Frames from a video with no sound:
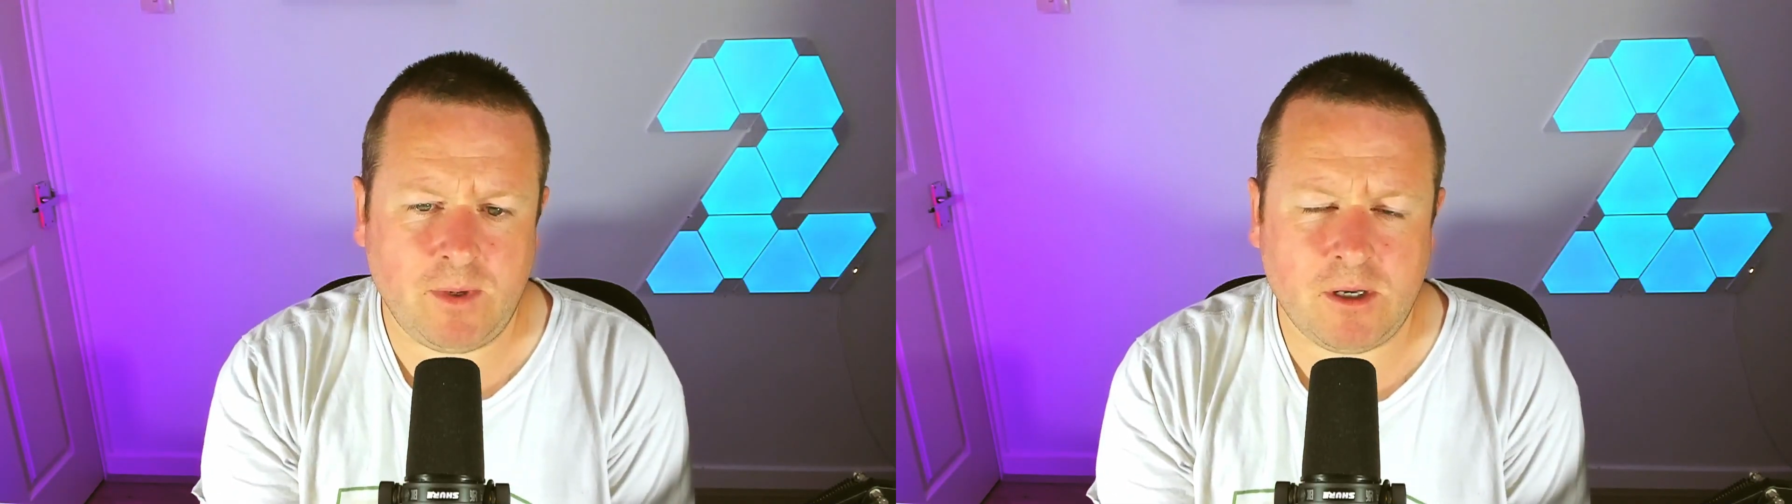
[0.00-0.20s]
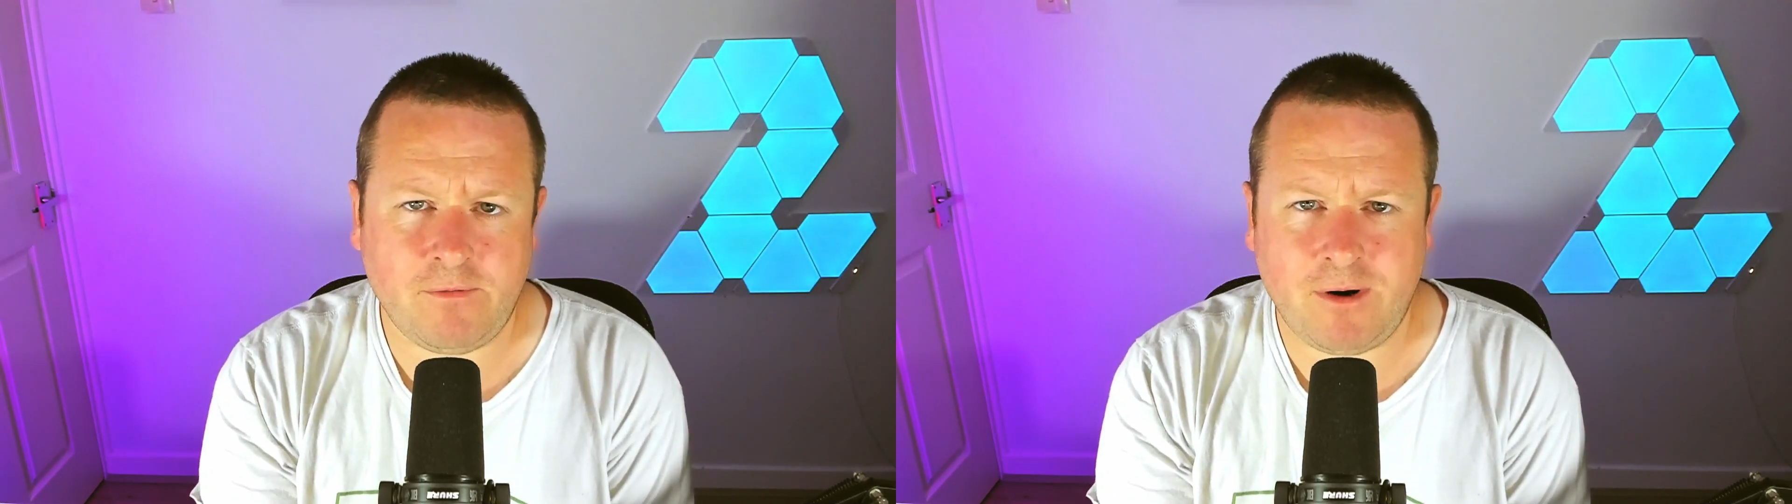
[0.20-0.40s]

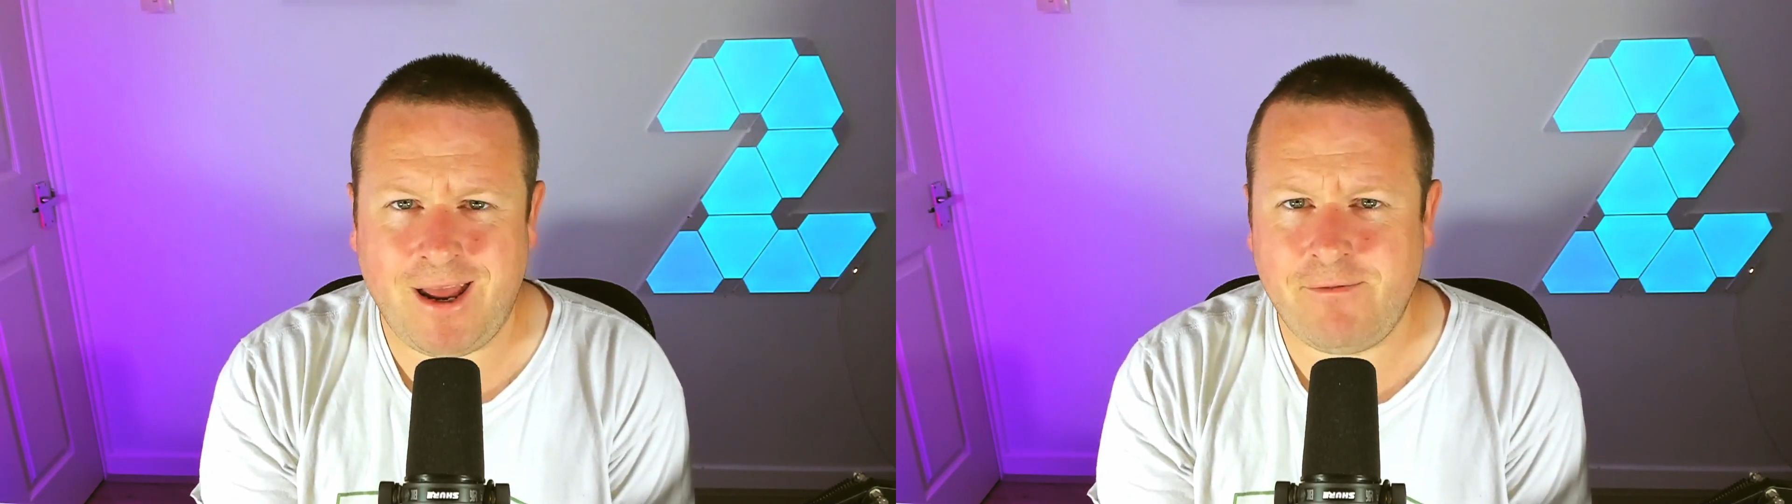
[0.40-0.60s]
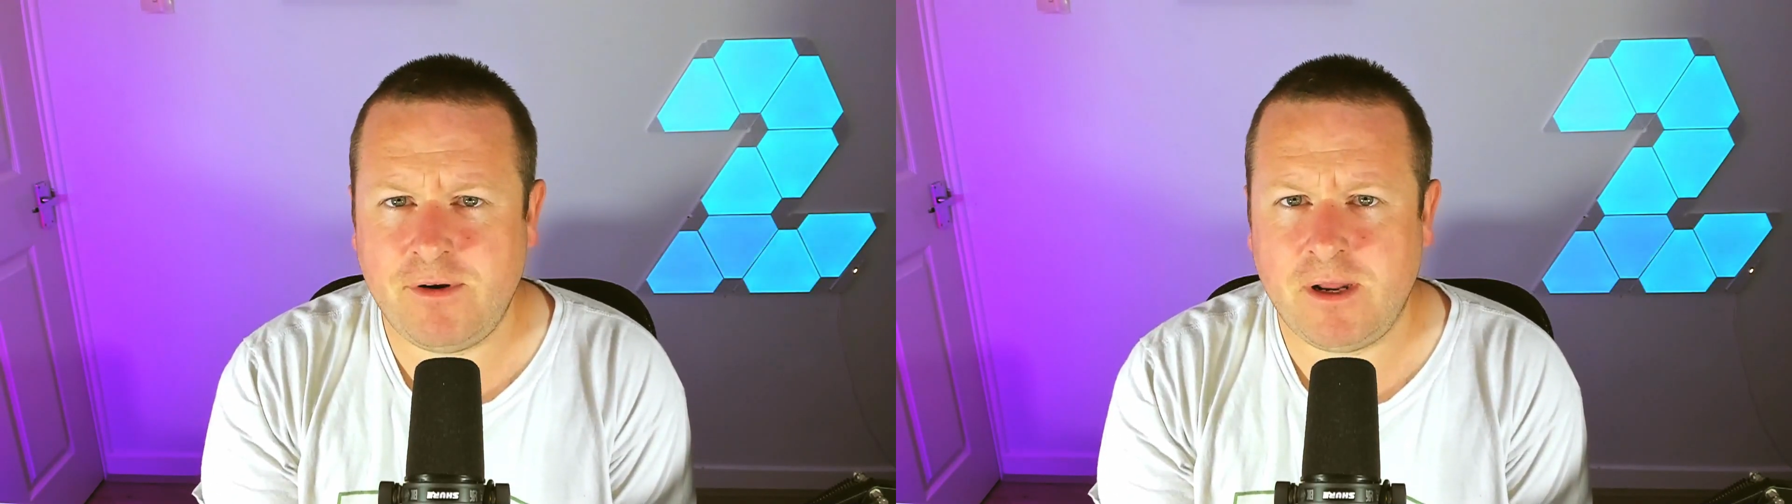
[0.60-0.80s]
We cover it
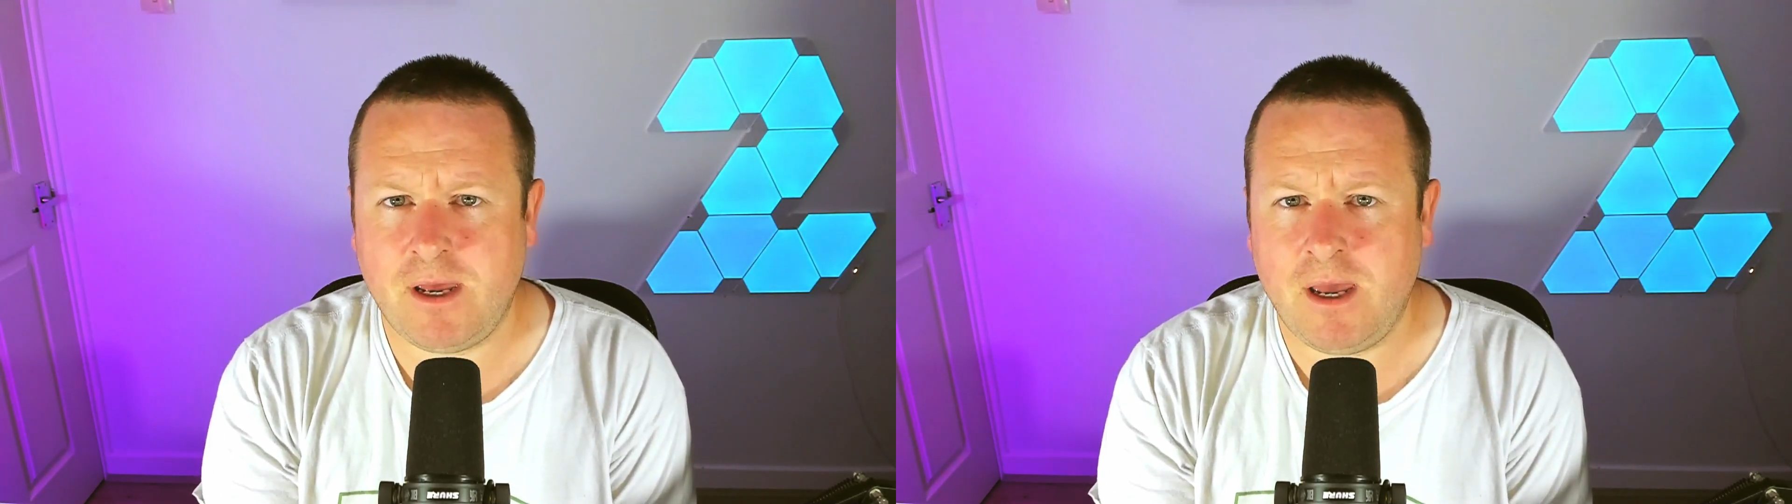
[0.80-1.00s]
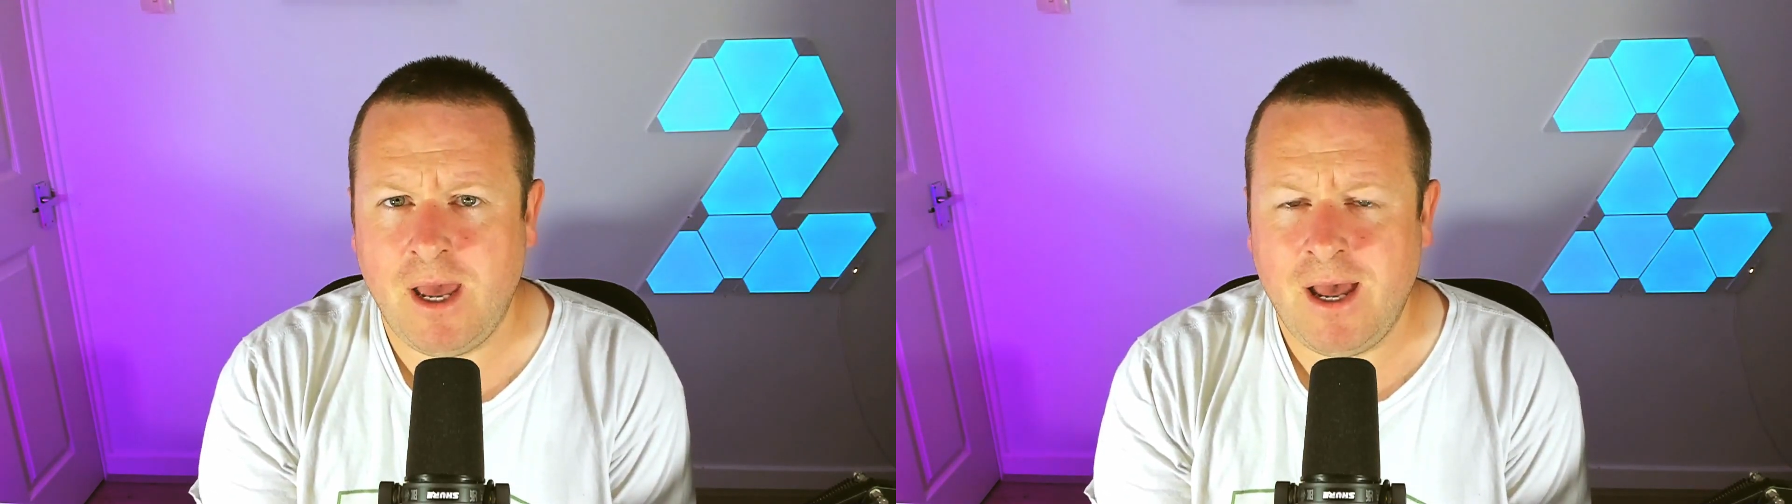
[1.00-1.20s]
every
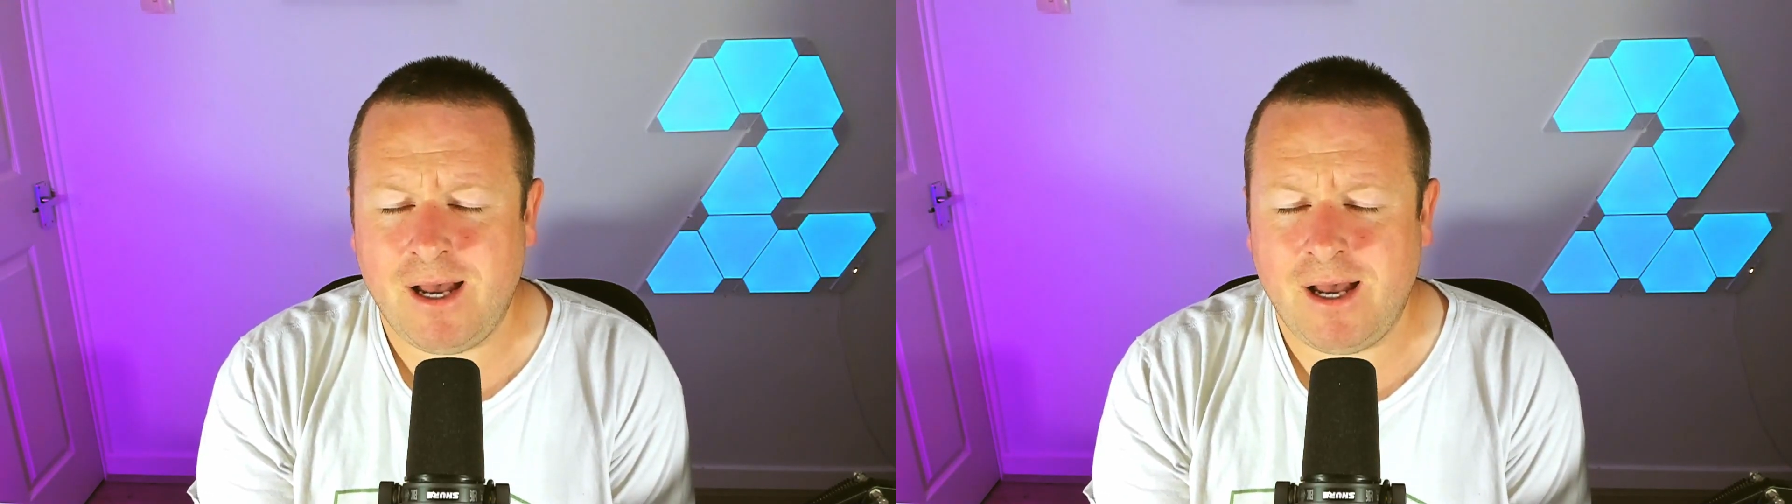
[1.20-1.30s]
day,